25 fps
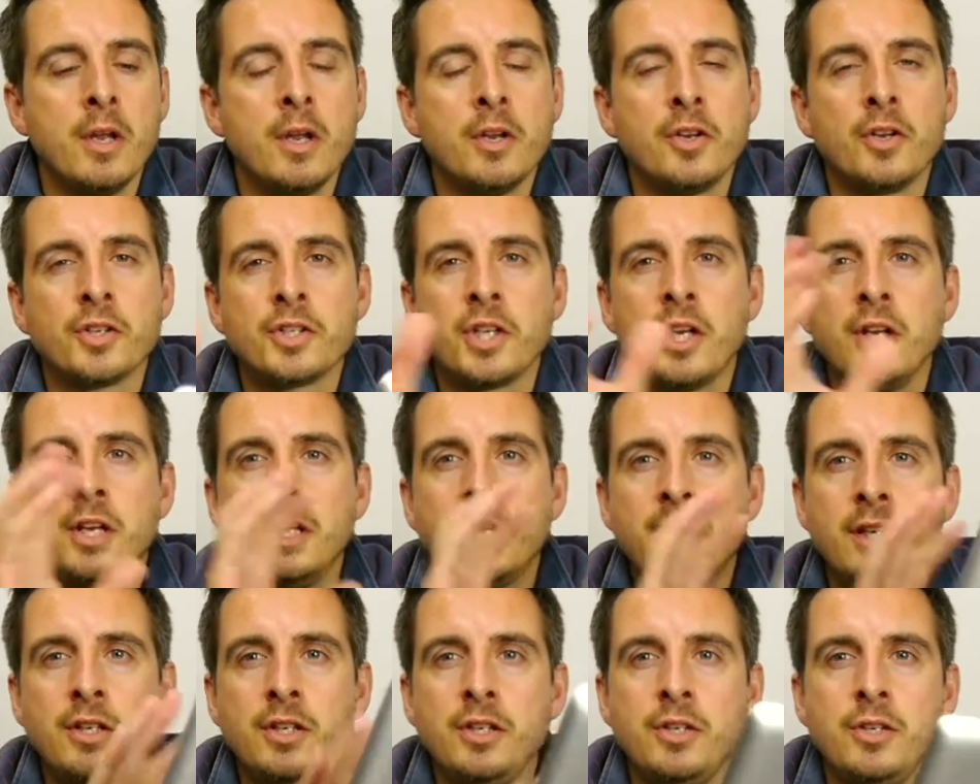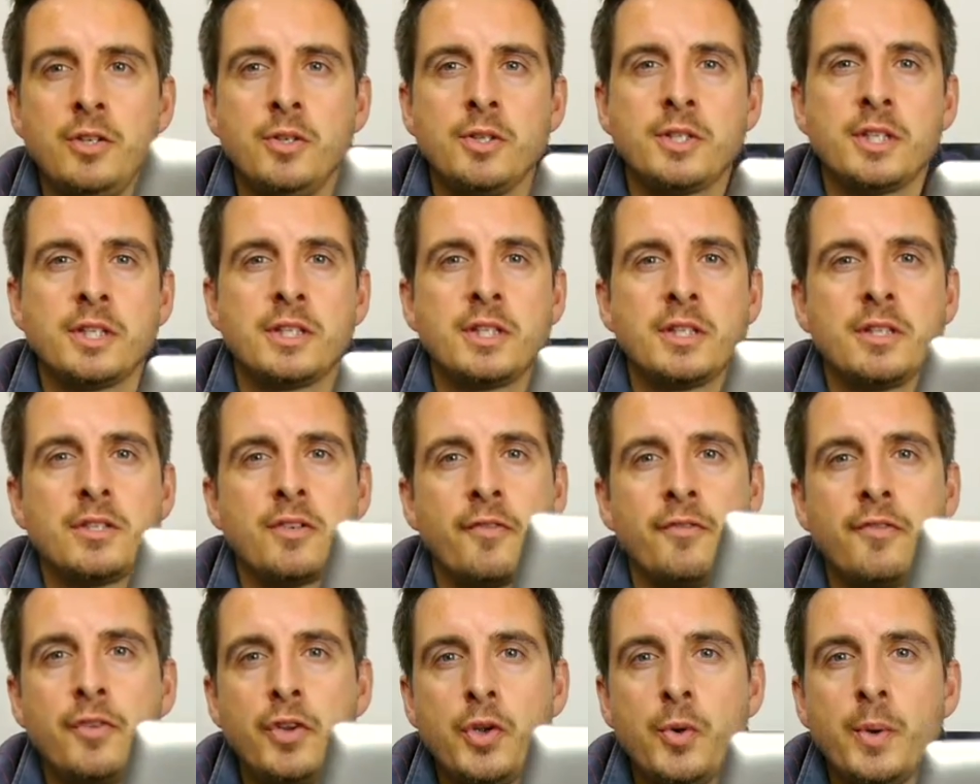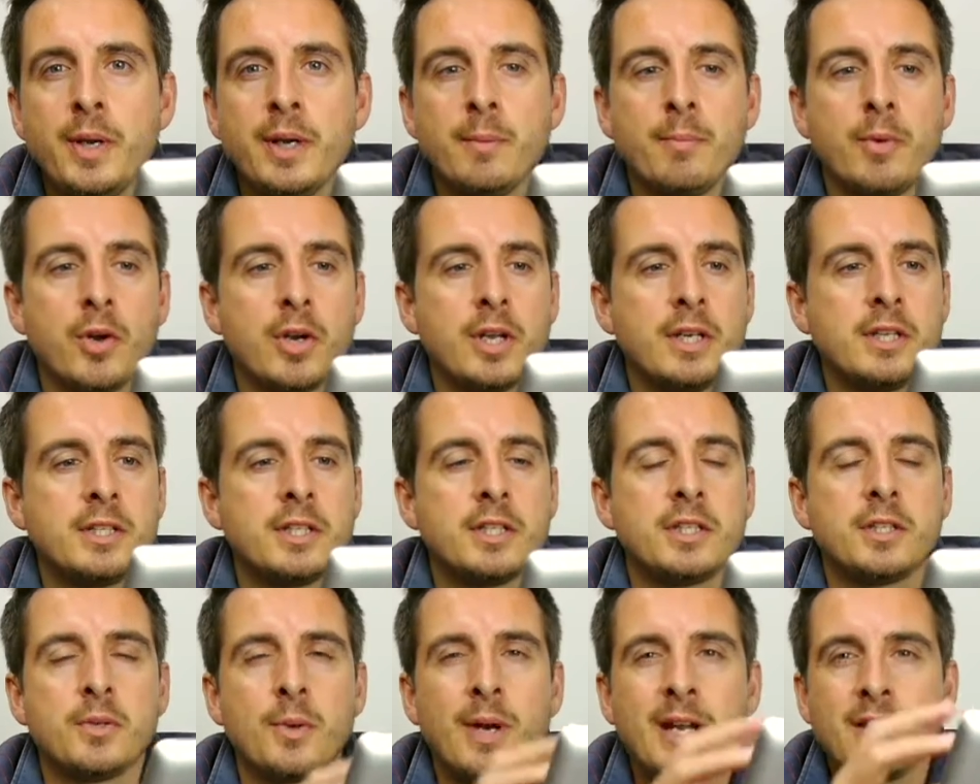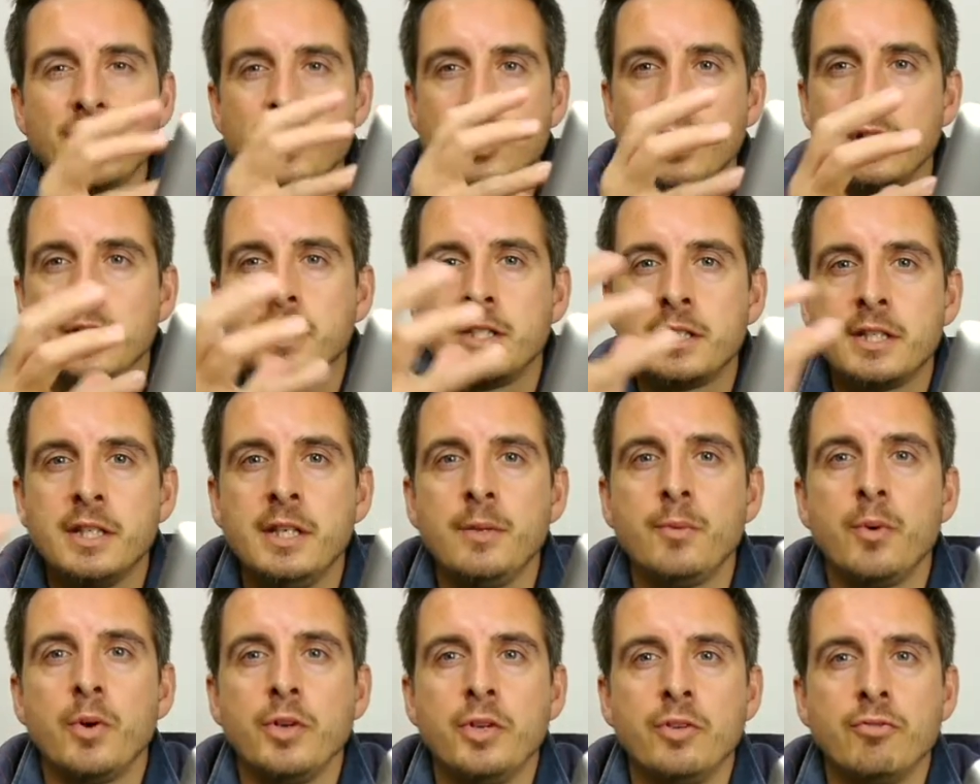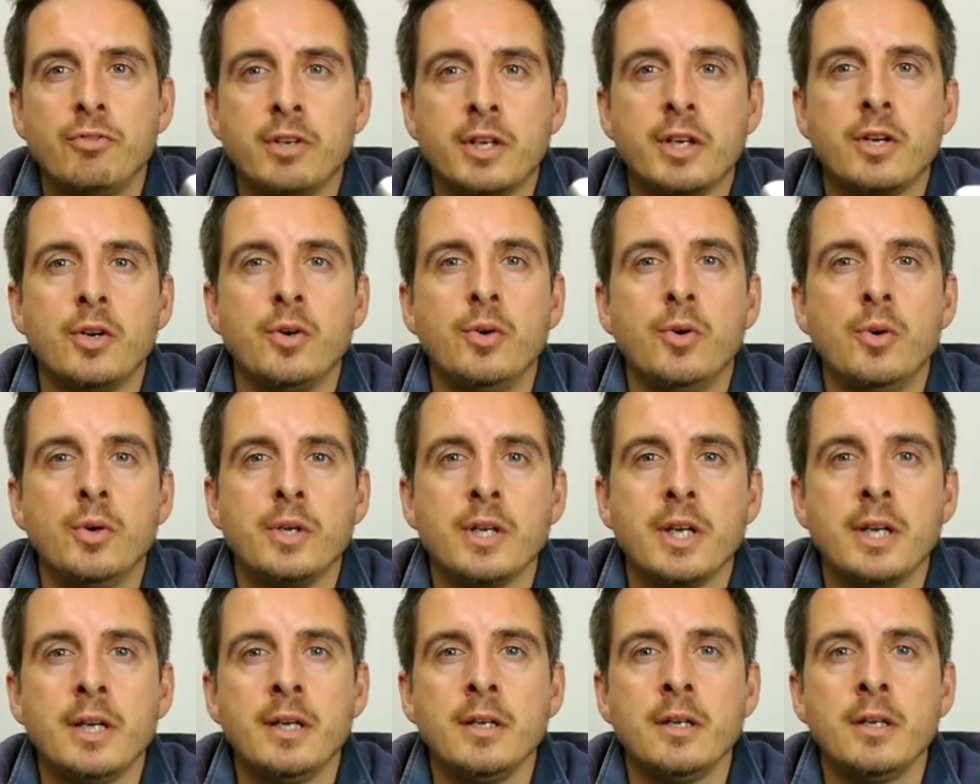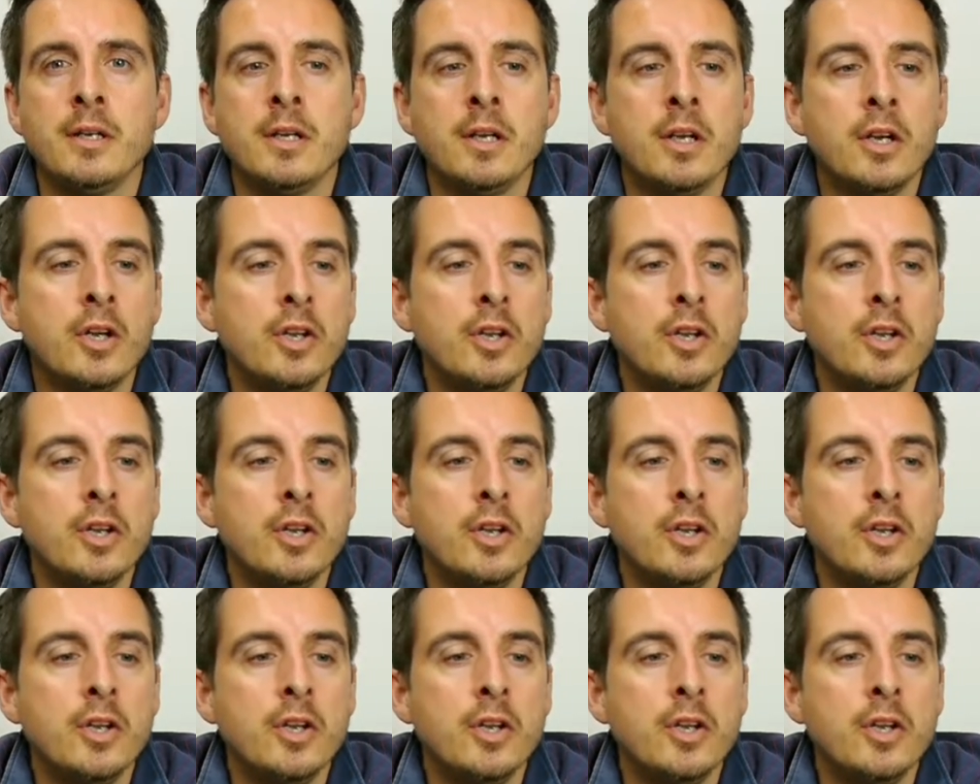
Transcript: Not only can you use it as a viewing monitor to actually see what you're recording,